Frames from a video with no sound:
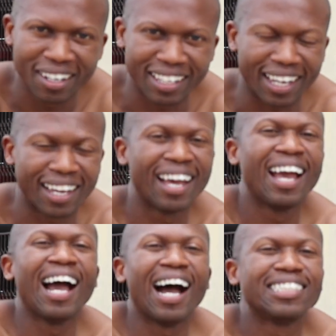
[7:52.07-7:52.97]
Okay,
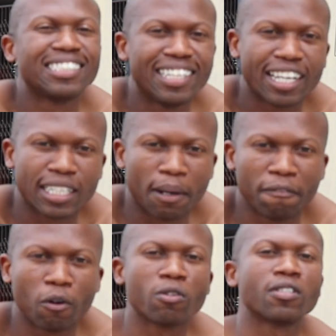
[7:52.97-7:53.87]
until next time
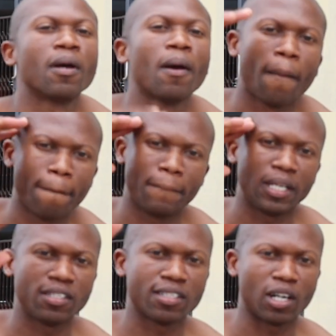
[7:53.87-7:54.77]
folks,
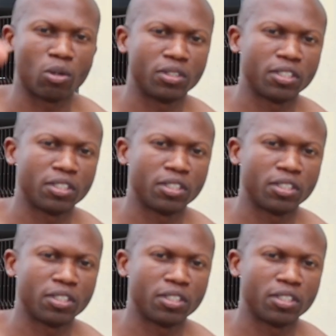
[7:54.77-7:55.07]
peace out.